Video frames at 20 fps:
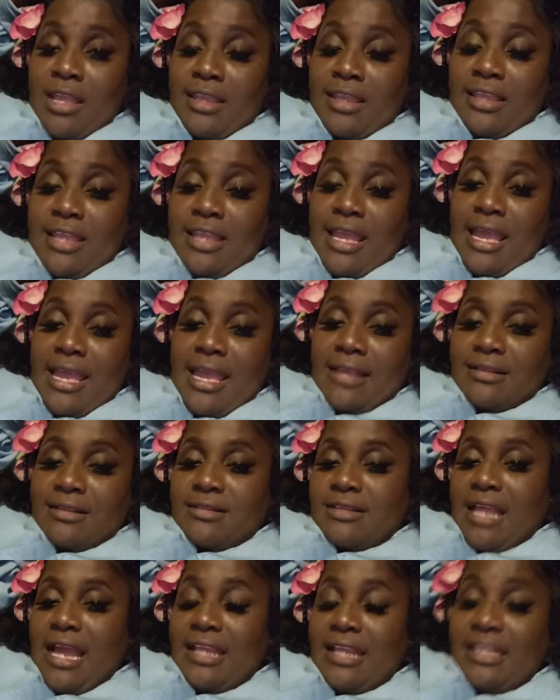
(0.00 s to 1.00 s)

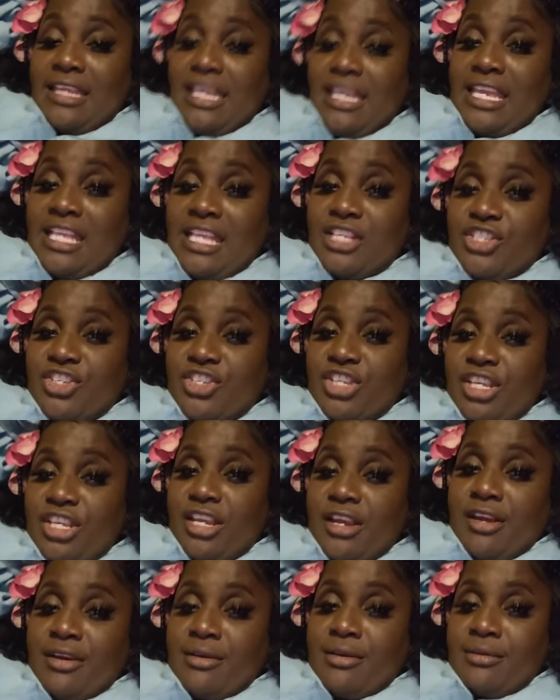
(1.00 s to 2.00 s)
yes, and each
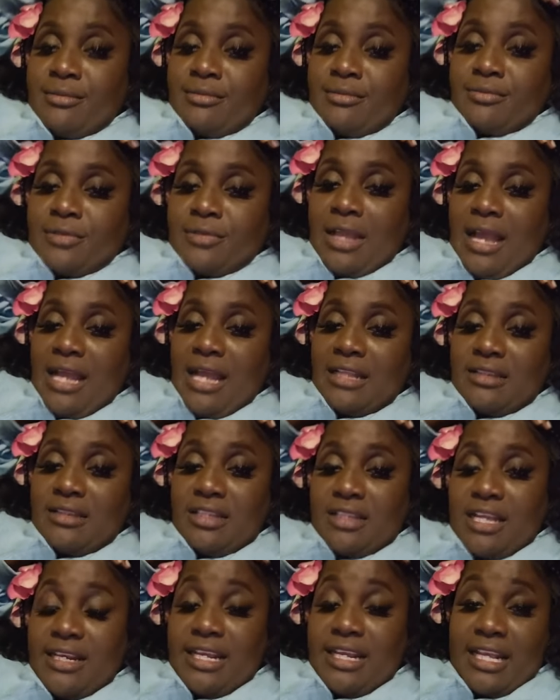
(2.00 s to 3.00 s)
year,
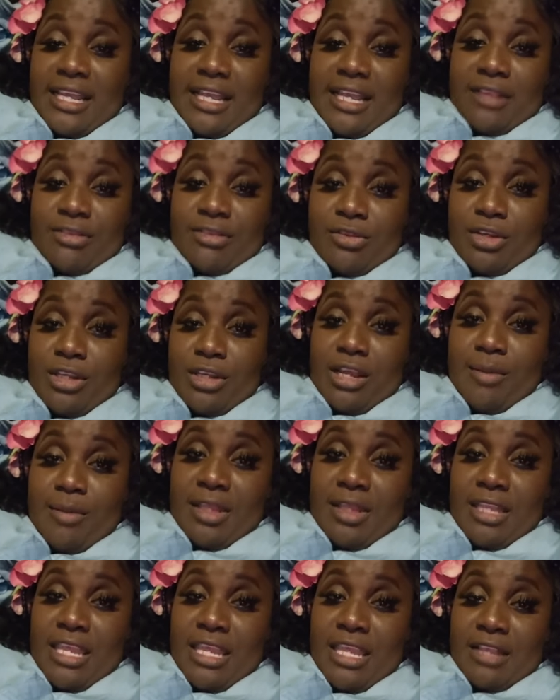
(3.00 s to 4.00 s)
Auntie Donna gets to
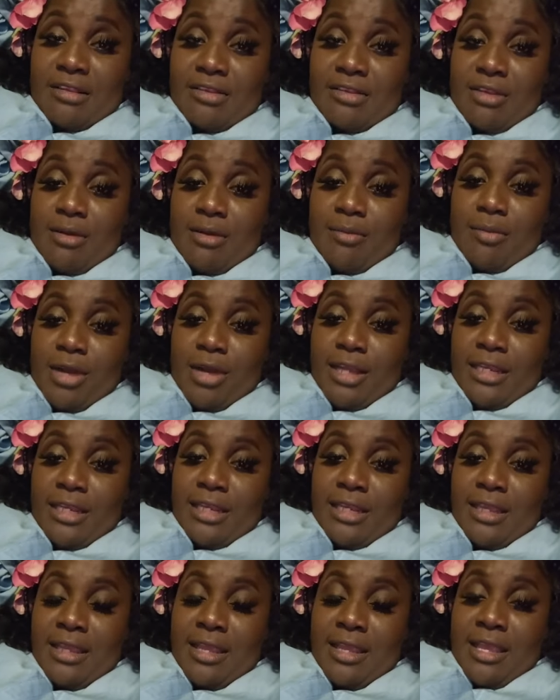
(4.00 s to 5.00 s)
nominate
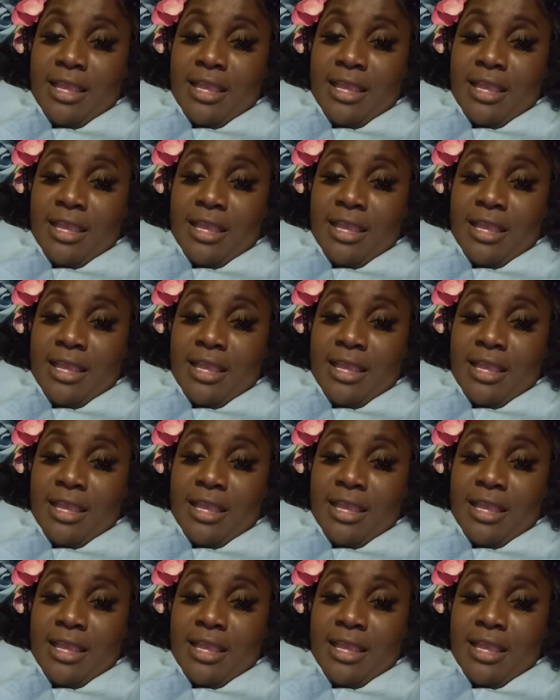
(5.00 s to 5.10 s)
somebody.